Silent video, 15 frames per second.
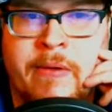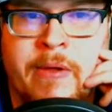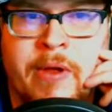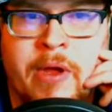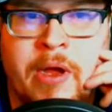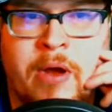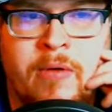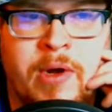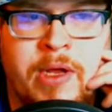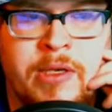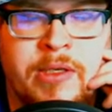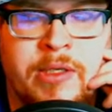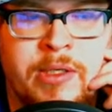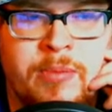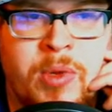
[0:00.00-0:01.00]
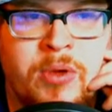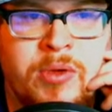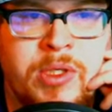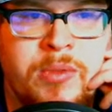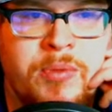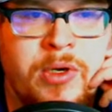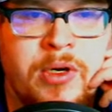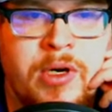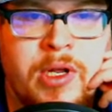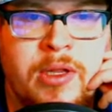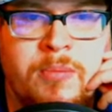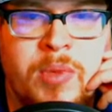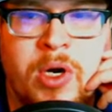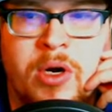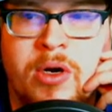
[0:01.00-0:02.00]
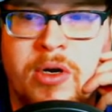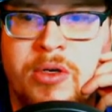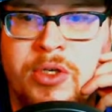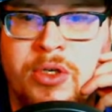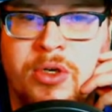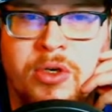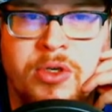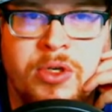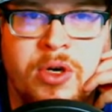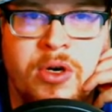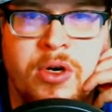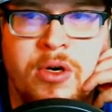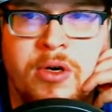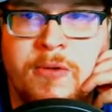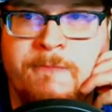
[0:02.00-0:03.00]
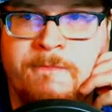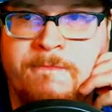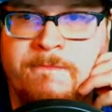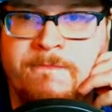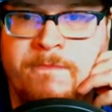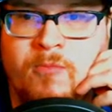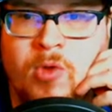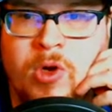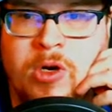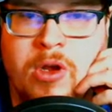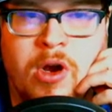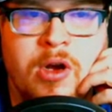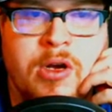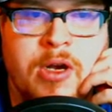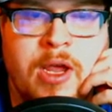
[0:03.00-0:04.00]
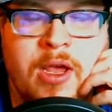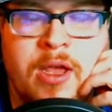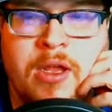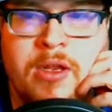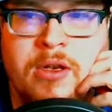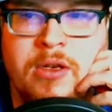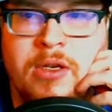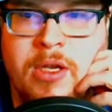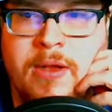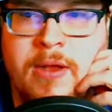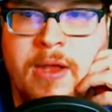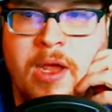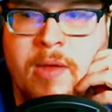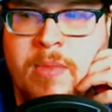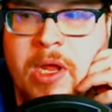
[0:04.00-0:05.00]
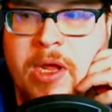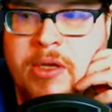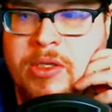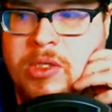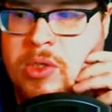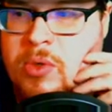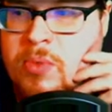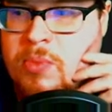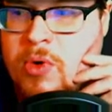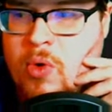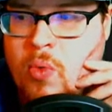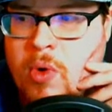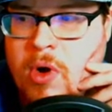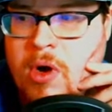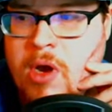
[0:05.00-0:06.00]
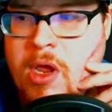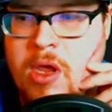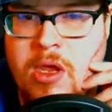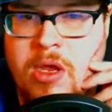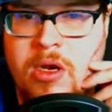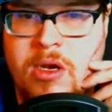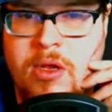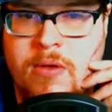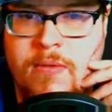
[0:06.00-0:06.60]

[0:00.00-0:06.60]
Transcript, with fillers: Alright. Bone Splitter on the bird. Sure, sure. One card in hand. I'm not super worried.